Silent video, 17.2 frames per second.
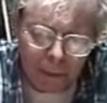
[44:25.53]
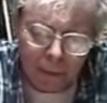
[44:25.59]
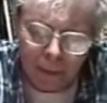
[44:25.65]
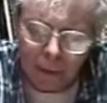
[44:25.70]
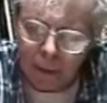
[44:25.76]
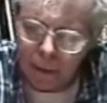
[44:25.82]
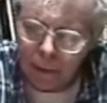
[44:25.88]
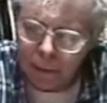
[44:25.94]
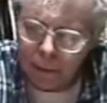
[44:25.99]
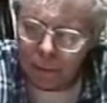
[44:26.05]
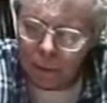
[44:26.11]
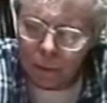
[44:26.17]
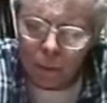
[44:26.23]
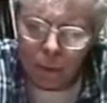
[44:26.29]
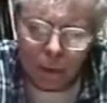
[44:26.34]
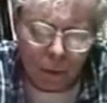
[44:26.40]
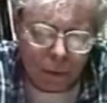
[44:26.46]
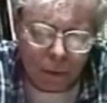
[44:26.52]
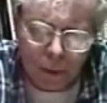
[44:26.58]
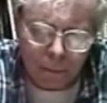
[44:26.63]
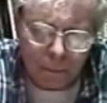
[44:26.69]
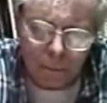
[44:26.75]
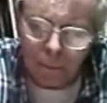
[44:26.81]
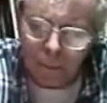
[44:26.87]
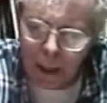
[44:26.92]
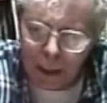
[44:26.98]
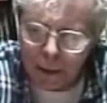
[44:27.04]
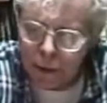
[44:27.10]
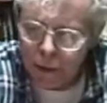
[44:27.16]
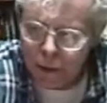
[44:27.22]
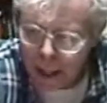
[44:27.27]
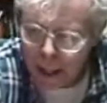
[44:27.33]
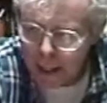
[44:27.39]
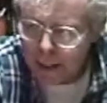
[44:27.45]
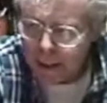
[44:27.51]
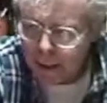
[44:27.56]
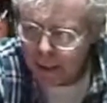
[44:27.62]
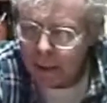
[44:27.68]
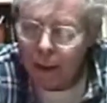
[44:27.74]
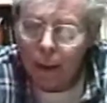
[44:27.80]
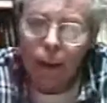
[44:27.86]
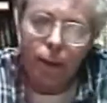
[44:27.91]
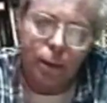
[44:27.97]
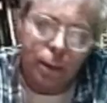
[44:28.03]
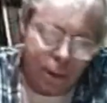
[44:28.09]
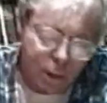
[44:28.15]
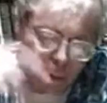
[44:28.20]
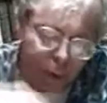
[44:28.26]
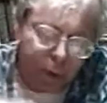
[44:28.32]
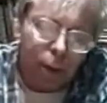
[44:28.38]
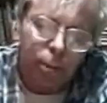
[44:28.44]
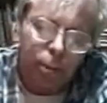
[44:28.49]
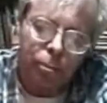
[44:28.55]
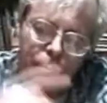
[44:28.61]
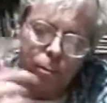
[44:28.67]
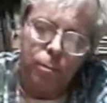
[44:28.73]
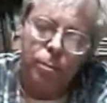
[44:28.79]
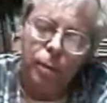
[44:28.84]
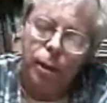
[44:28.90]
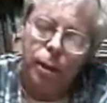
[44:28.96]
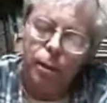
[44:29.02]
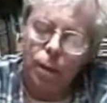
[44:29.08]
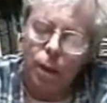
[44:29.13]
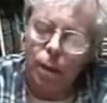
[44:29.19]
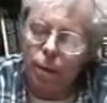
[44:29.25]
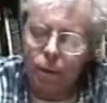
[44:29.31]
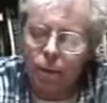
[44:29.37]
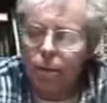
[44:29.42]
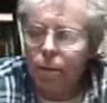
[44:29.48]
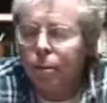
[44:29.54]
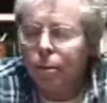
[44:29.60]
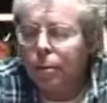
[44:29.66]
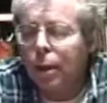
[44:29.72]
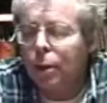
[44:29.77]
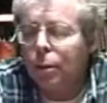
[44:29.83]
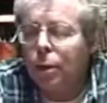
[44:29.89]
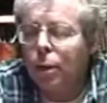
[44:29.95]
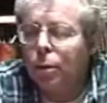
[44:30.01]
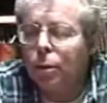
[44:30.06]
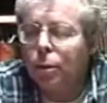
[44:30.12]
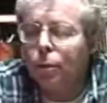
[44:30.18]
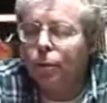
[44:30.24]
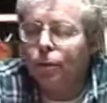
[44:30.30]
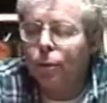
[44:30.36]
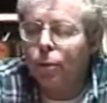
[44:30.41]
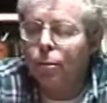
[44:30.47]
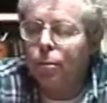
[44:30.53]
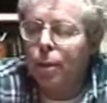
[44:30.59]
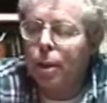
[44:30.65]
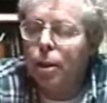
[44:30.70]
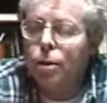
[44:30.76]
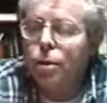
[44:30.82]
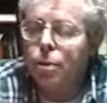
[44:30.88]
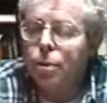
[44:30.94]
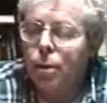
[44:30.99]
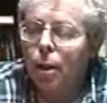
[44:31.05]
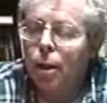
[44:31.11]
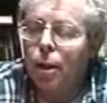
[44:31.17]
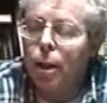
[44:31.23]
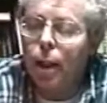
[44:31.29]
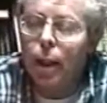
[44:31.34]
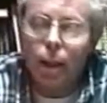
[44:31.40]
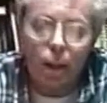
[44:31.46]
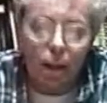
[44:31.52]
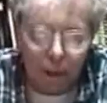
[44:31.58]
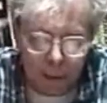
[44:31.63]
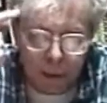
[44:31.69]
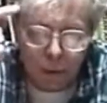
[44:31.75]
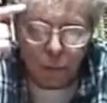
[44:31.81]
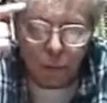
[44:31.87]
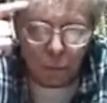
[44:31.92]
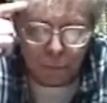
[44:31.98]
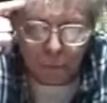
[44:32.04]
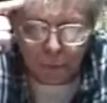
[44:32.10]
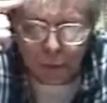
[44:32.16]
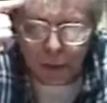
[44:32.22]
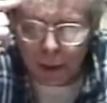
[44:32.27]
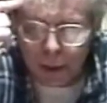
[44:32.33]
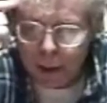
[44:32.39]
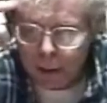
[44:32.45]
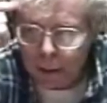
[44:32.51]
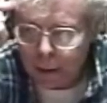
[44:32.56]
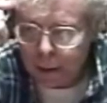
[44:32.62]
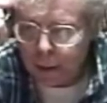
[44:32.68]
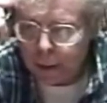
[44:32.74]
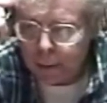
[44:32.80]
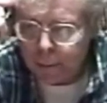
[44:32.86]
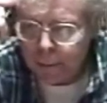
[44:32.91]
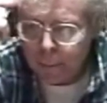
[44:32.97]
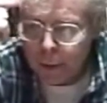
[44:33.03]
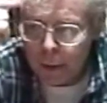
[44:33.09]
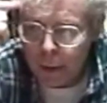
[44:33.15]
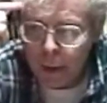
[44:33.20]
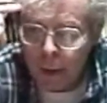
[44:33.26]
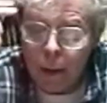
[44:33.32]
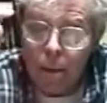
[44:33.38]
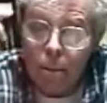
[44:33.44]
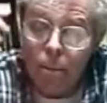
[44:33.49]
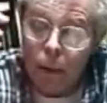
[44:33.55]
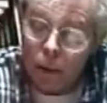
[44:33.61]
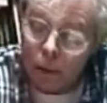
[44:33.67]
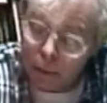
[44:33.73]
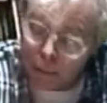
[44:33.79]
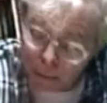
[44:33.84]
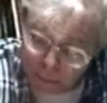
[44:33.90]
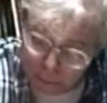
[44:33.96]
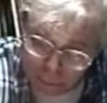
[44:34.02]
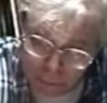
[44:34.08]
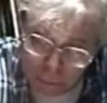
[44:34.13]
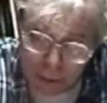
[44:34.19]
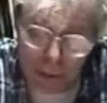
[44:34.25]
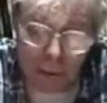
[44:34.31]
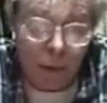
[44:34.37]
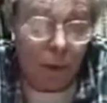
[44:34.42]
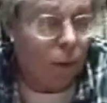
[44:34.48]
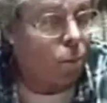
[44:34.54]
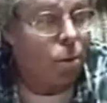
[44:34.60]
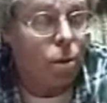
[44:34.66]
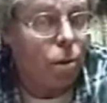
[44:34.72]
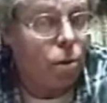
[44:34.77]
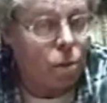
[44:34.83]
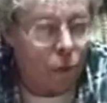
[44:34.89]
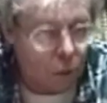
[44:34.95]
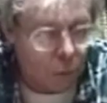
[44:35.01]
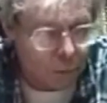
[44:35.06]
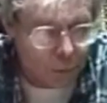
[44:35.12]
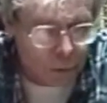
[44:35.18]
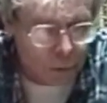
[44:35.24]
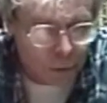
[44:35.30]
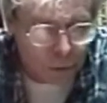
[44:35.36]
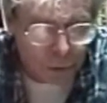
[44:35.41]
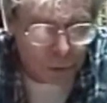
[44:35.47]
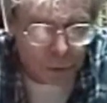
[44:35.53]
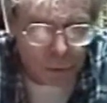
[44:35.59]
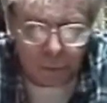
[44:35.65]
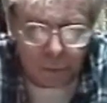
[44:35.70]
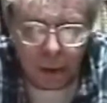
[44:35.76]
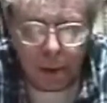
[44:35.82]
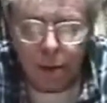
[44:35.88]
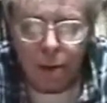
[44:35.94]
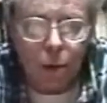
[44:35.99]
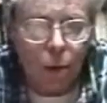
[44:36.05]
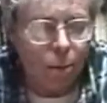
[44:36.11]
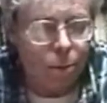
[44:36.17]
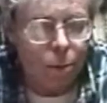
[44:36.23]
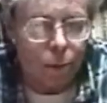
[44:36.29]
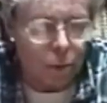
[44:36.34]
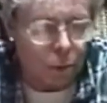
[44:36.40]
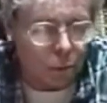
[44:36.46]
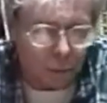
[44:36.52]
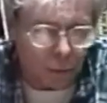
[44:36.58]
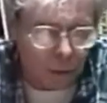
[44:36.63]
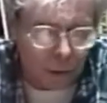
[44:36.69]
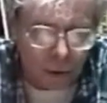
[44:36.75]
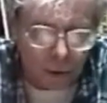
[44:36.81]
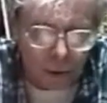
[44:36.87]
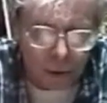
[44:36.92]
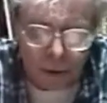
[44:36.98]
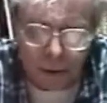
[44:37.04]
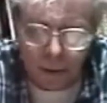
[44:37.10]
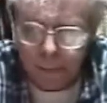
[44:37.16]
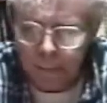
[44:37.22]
No one else can match that unless you count Leonardo for his intellectual versatility. Leonardo was a sculptor too. His sculptures were lost.